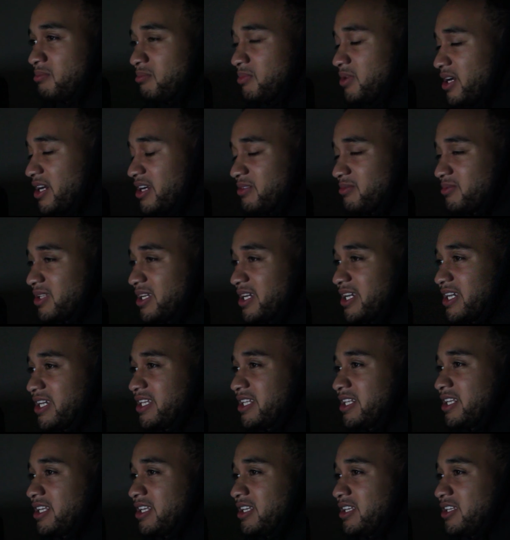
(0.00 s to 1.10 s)
Bottom
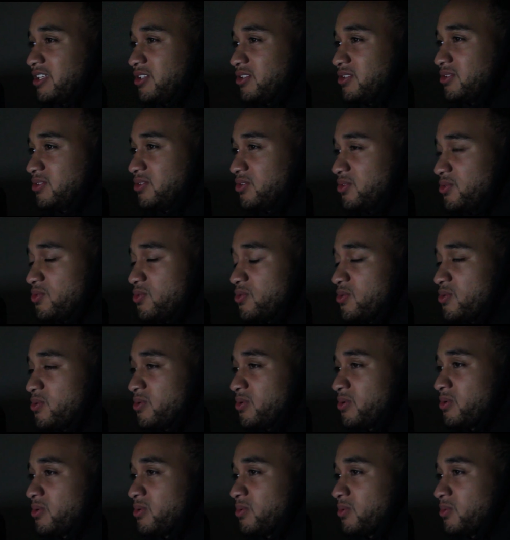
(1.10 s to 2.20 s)
line, do
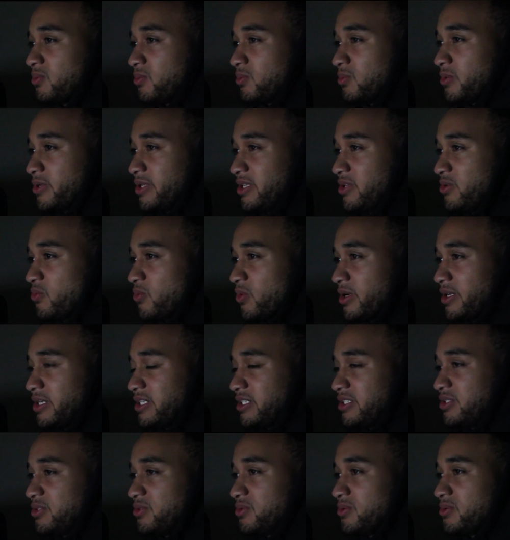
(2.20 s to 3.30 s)
what you want
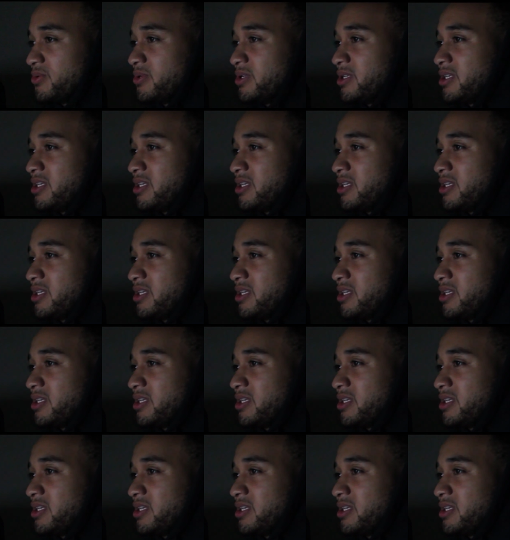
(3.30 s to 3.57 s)
to do.